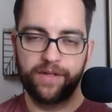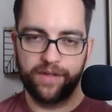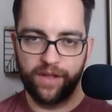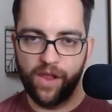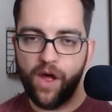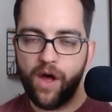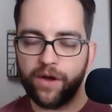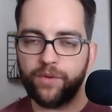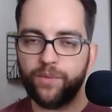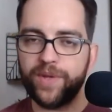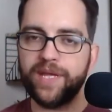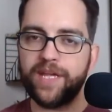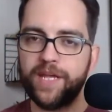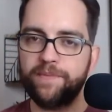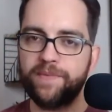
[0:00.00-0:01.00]
The longer we
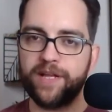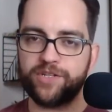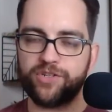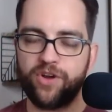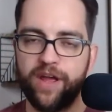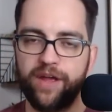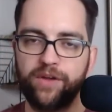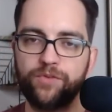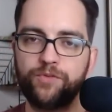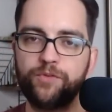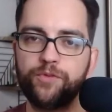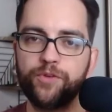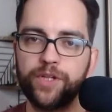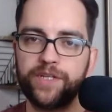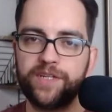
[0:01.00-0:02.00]
can keep that triangle
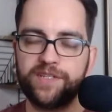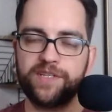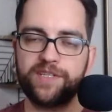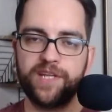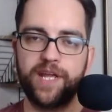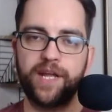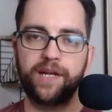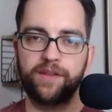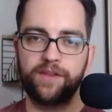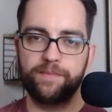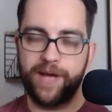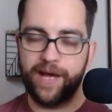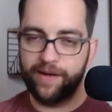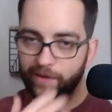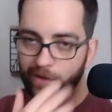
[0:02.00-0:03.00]
fully sustained, the
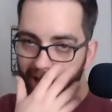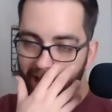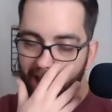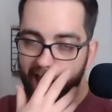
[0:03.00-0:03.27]
better.